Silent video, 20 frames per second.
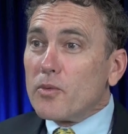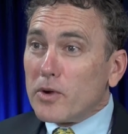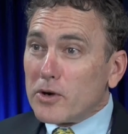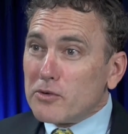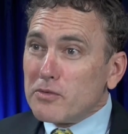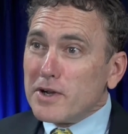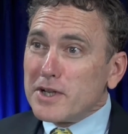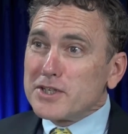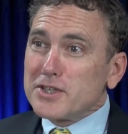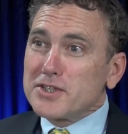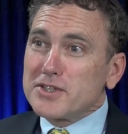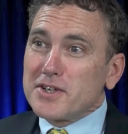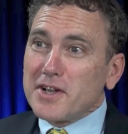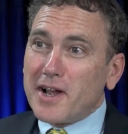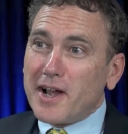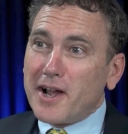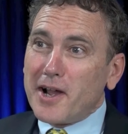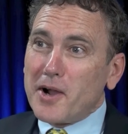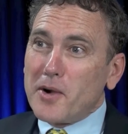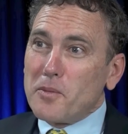Well, Chris,
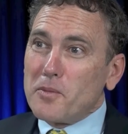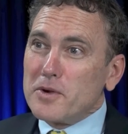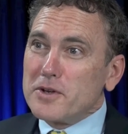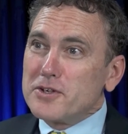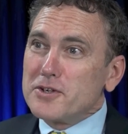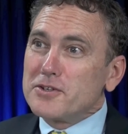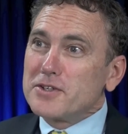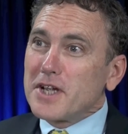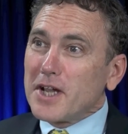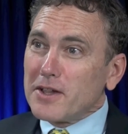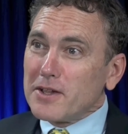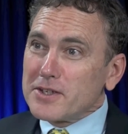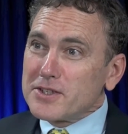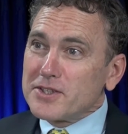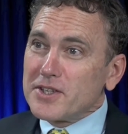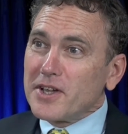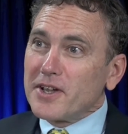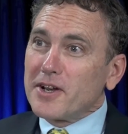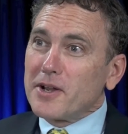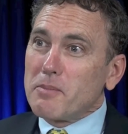would you tell
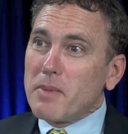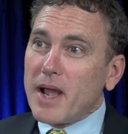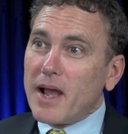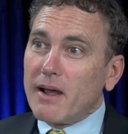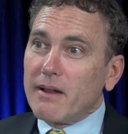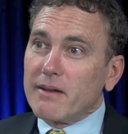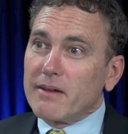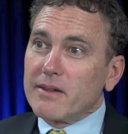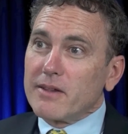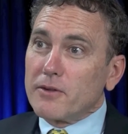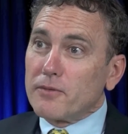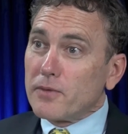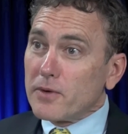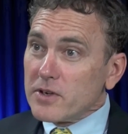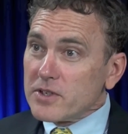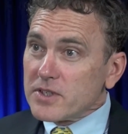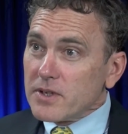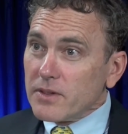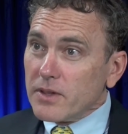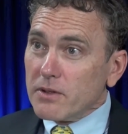us then about the
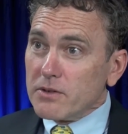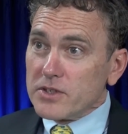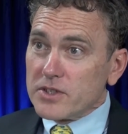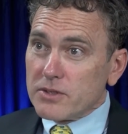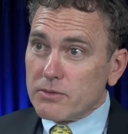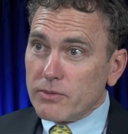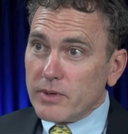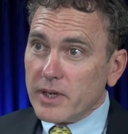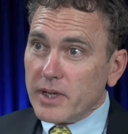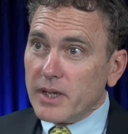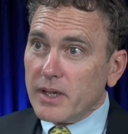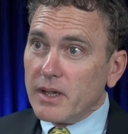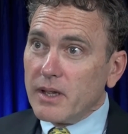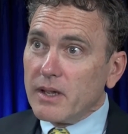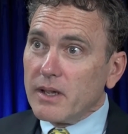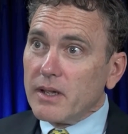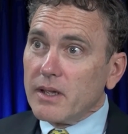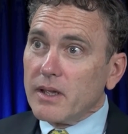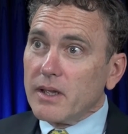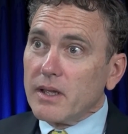first of those 3
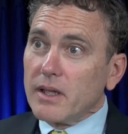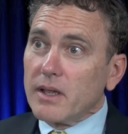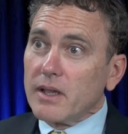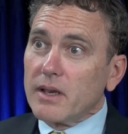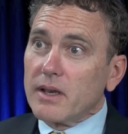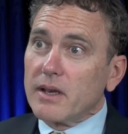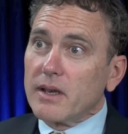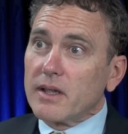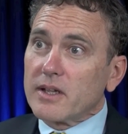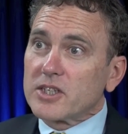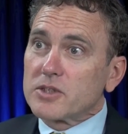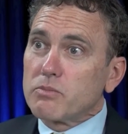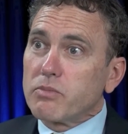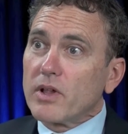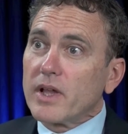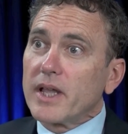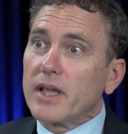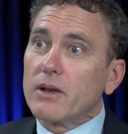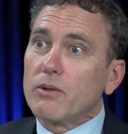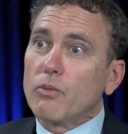and
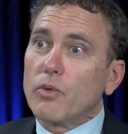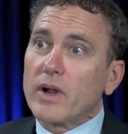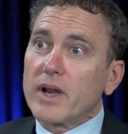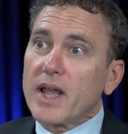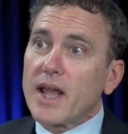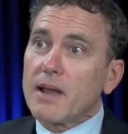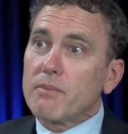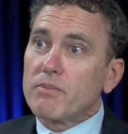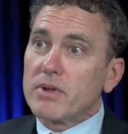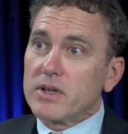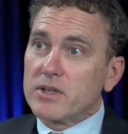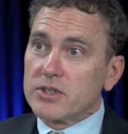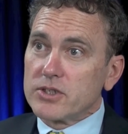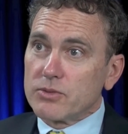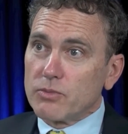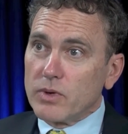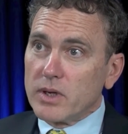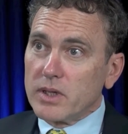explain what happens